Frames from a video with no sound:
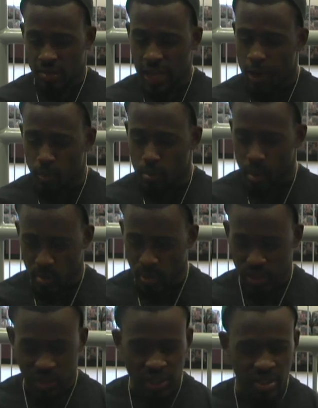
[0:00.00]
not
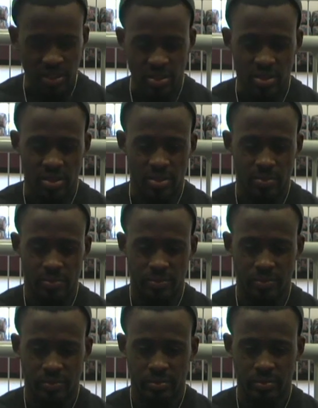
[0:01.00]
remembering things,
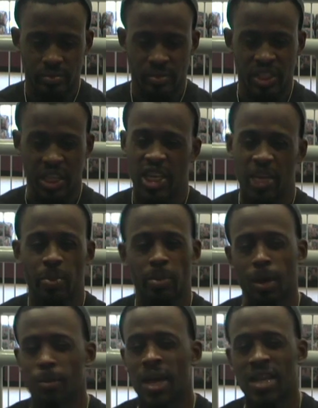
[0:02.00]
to end up in
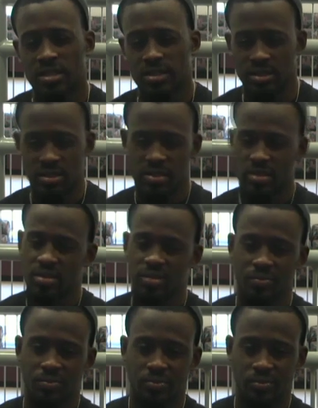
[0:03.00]
my master's.
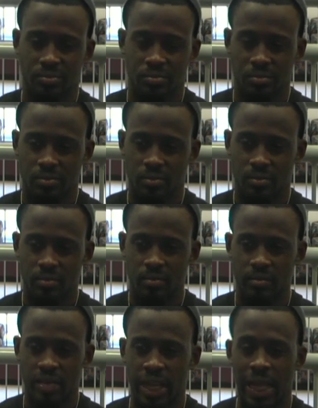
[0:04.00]

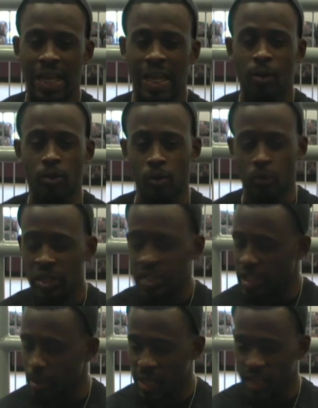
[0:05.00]
the
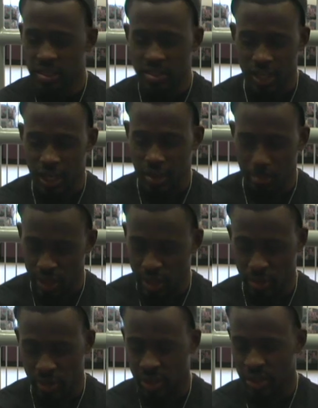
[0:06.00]
reason I'm making this
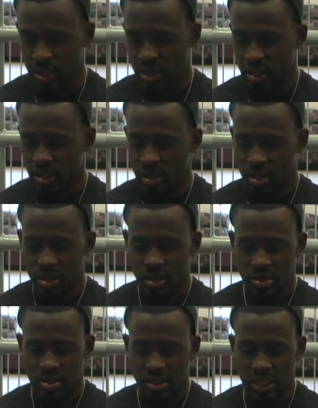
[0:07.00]
documentary
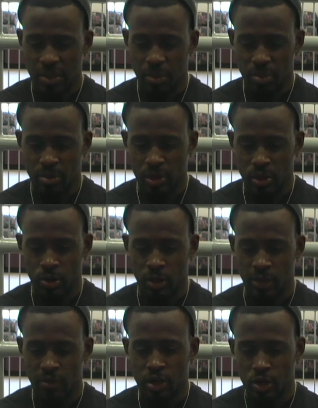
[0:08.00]
to let people know,
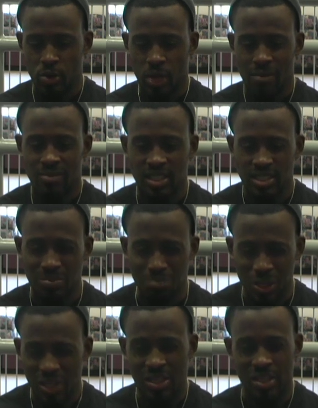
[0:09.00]
even though you have a
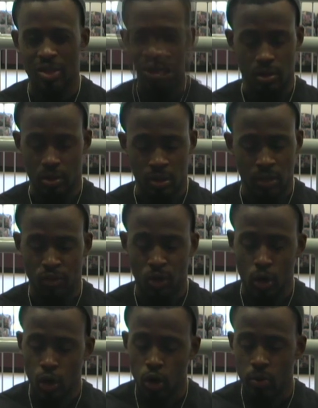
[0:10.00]
disability, if
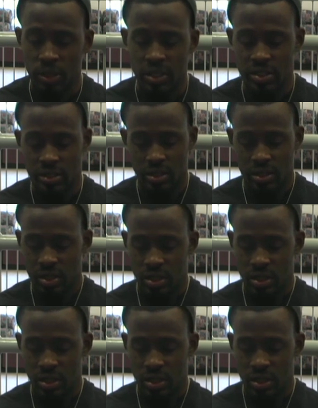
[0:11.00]
you're homeless,